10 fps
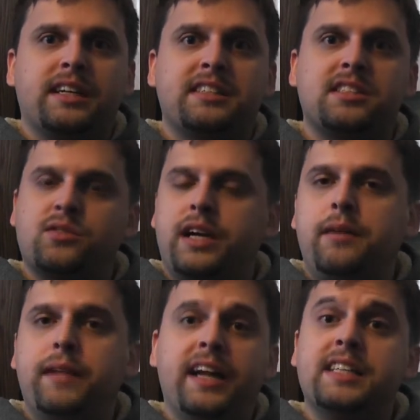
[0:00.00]

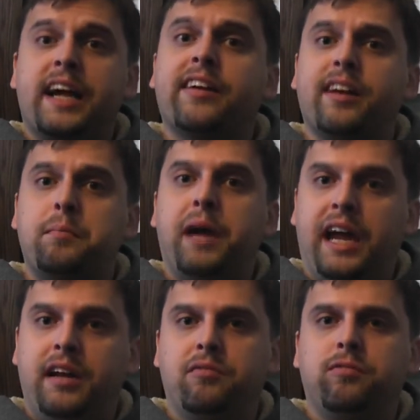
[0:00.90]
extreme that it's actually
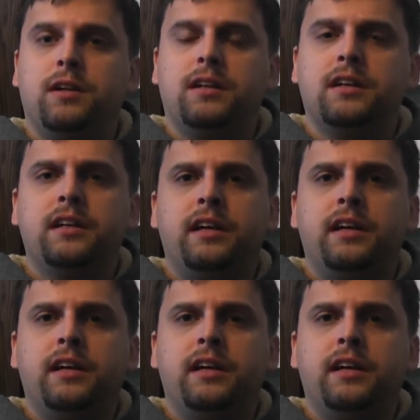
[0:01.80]
painful.